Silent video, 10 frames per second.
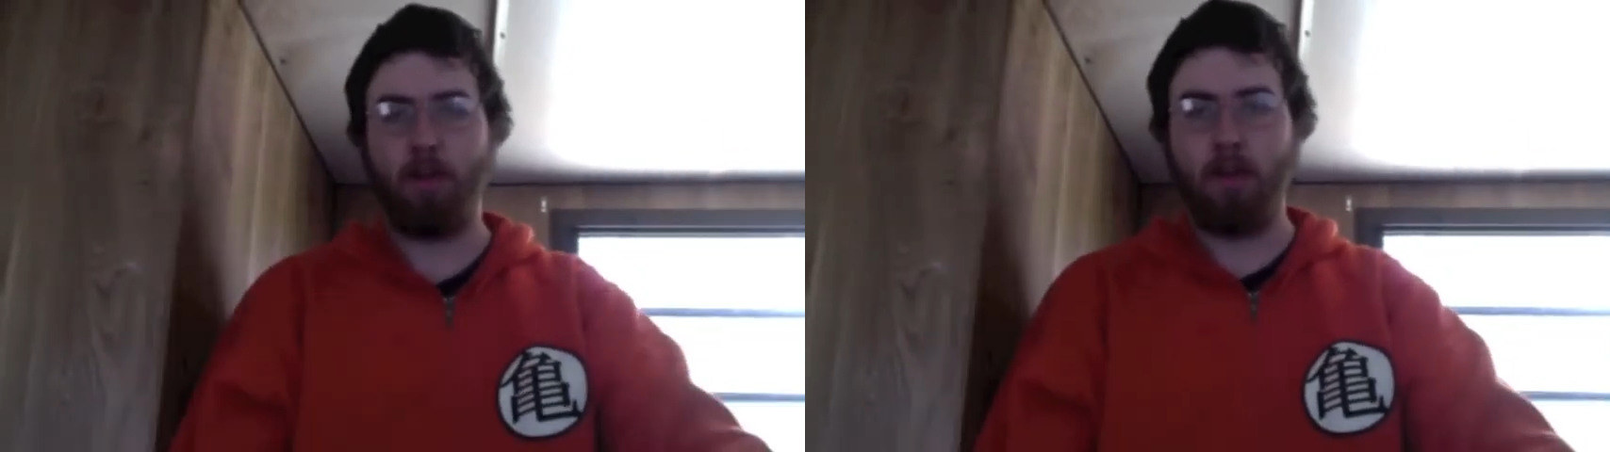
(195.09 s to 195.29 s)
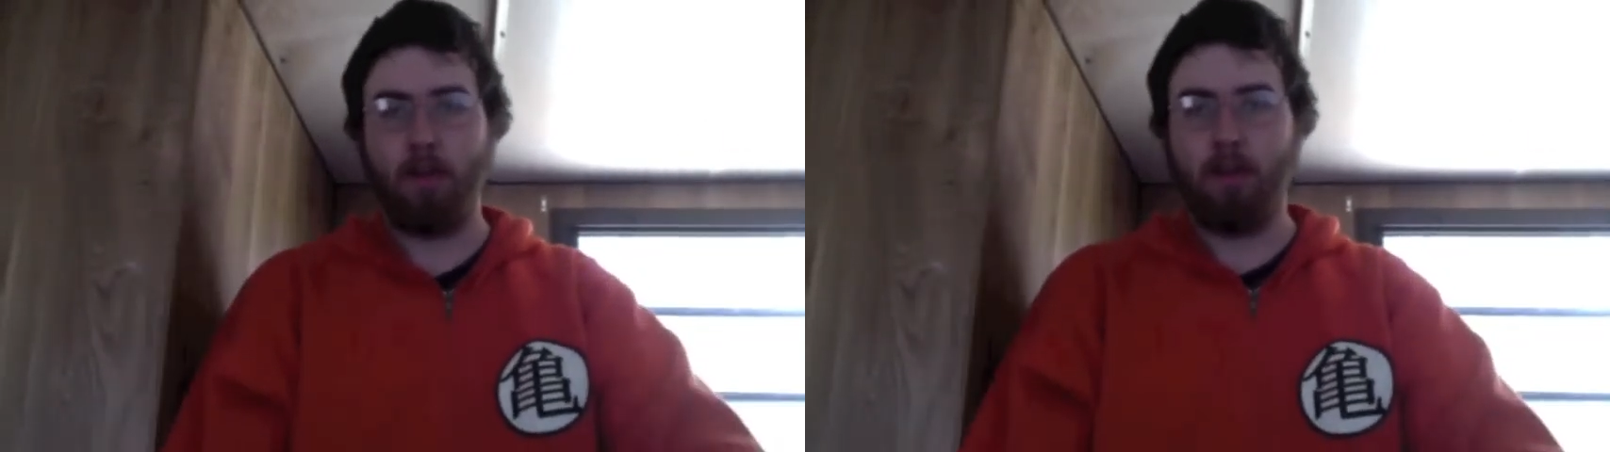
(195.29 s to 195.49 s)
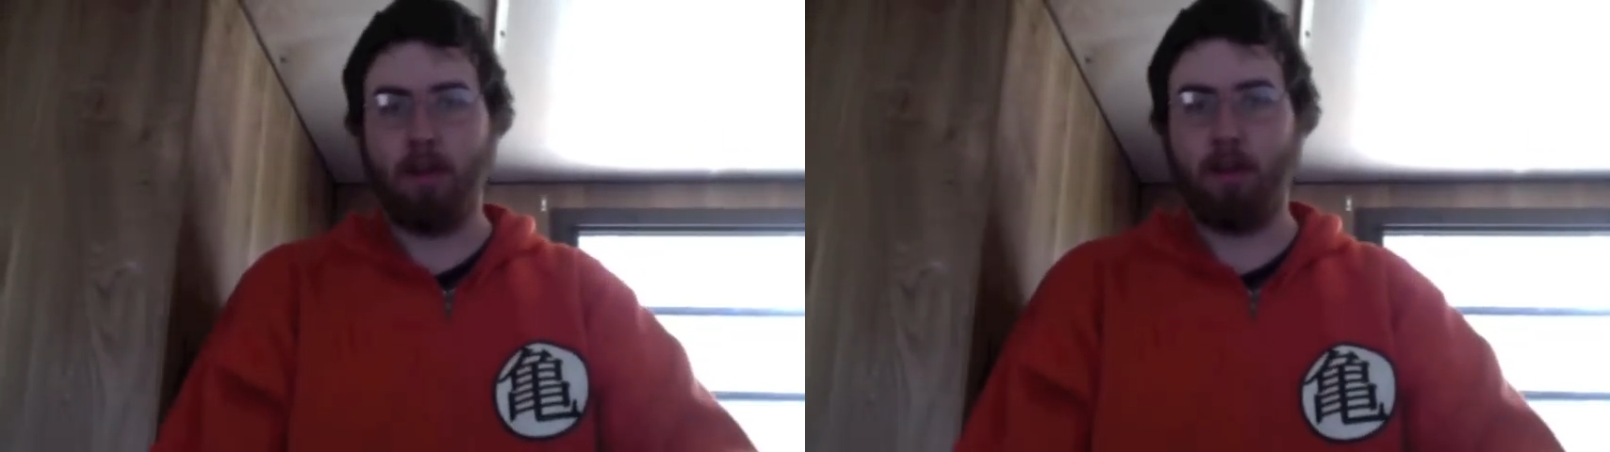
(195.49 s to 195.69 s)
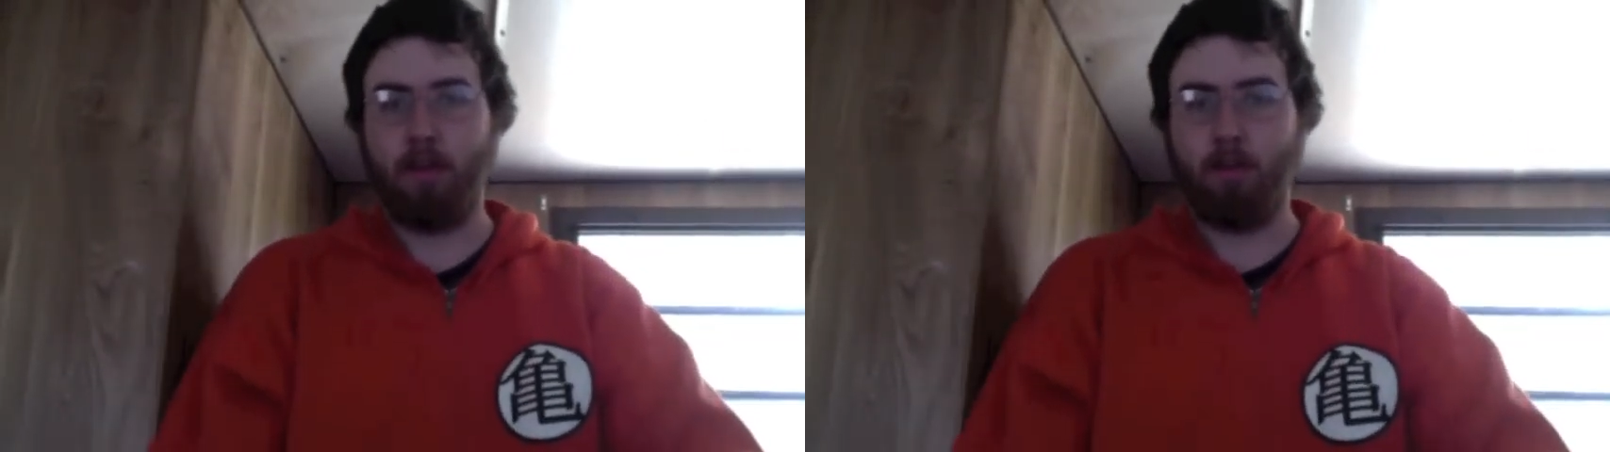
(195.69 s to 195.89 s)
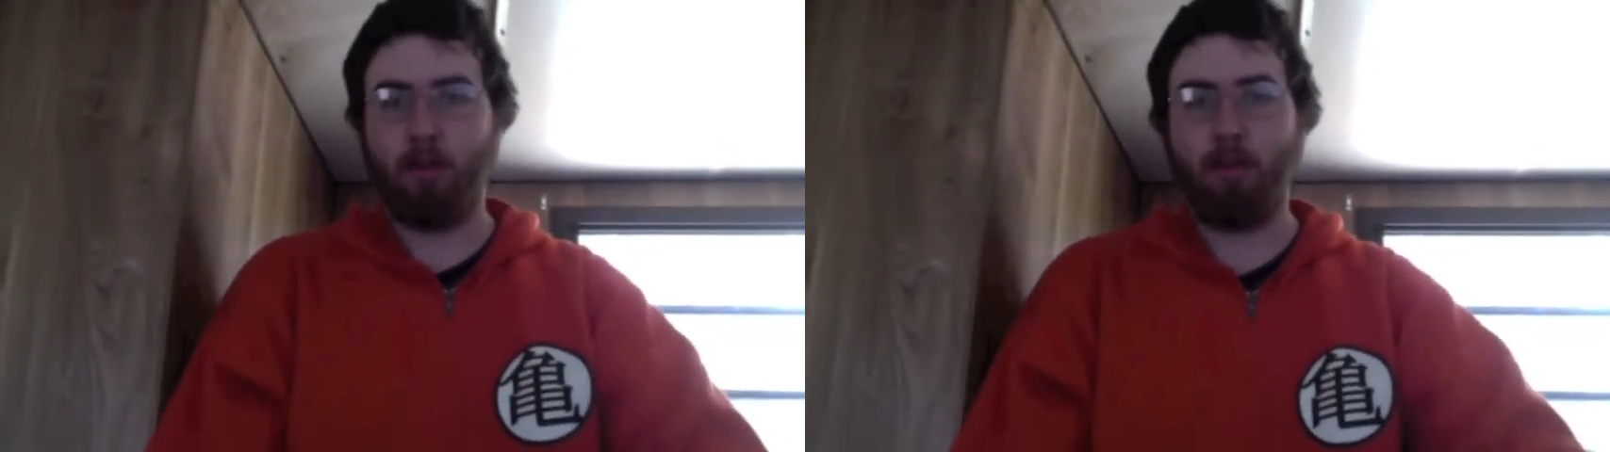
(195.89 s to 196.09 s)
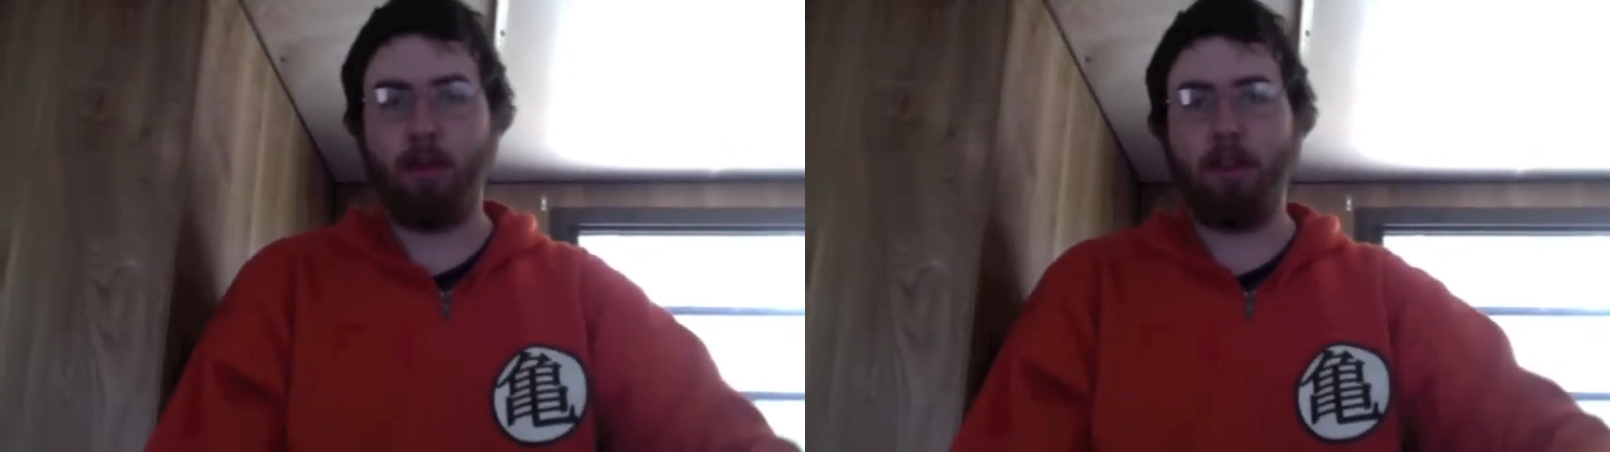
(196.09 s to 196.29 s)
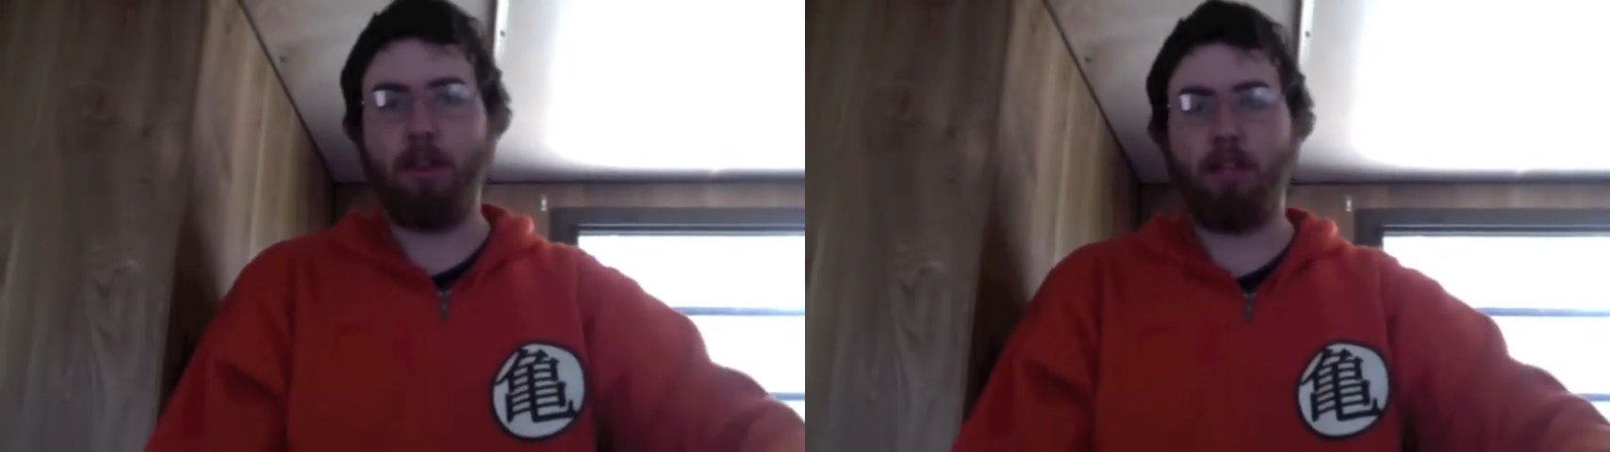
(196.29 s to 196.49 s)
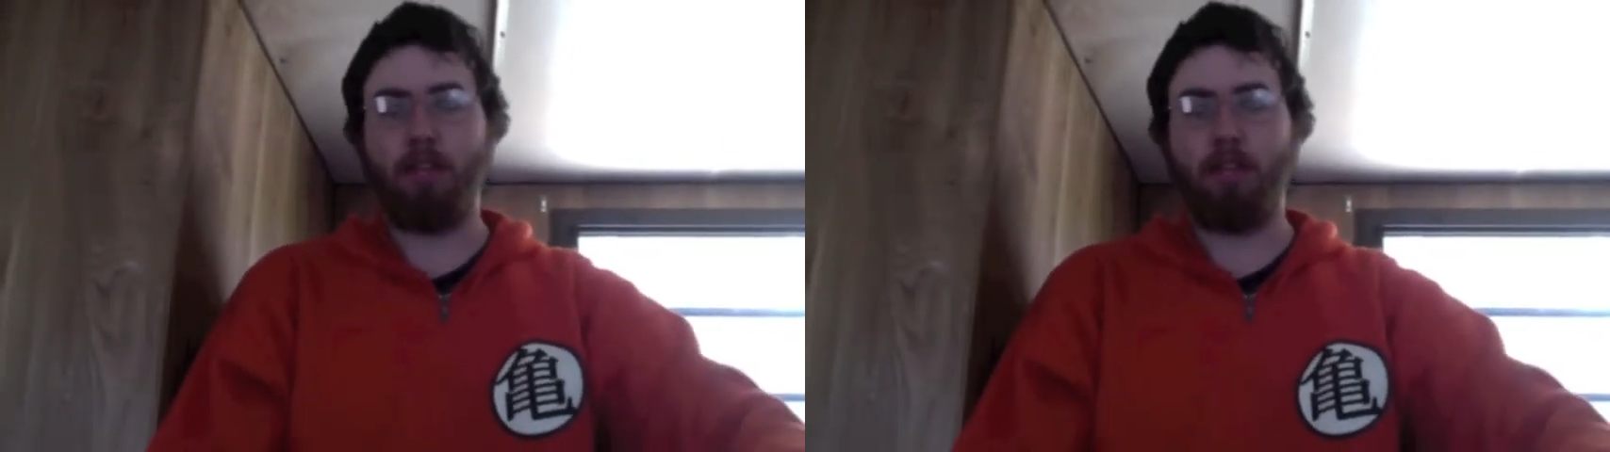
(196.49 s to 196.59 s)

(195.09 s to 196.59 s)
And one of the many unintentionally